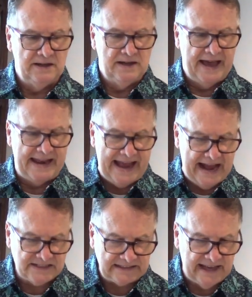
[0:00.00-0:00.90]
and
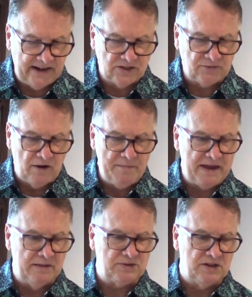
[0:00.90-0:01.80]
asked letters from
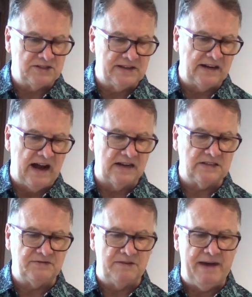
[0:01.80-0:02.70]
him to the synagogues
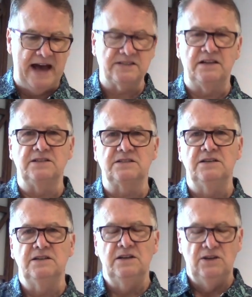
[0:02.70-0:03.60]
of Damascus,
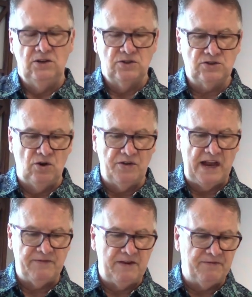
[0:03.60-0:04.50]
so
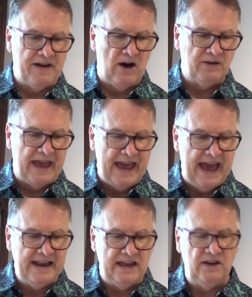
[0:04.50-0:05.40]
that if he found
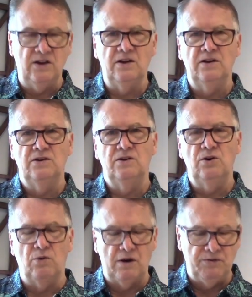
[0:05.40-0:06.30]
any
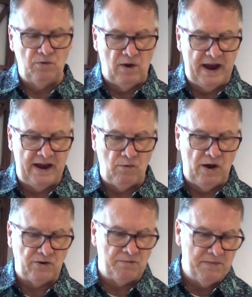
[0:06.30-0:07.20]
who were of the way,
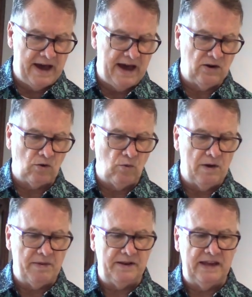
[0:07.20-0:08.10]
whether men or
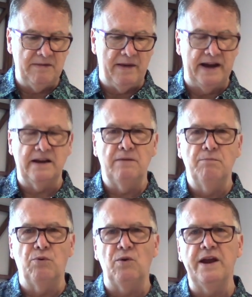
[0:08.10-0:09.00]
women, he might
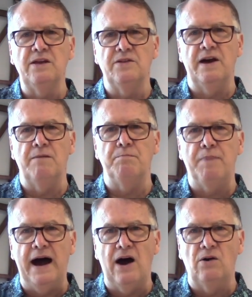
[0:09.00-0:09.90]
bring them
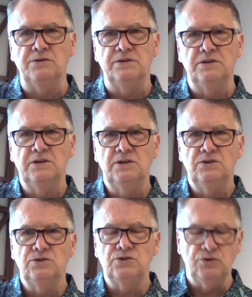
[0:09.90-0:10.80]
bound
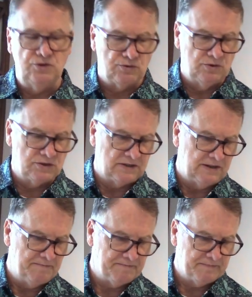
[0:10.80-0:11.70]
to Jerusalem.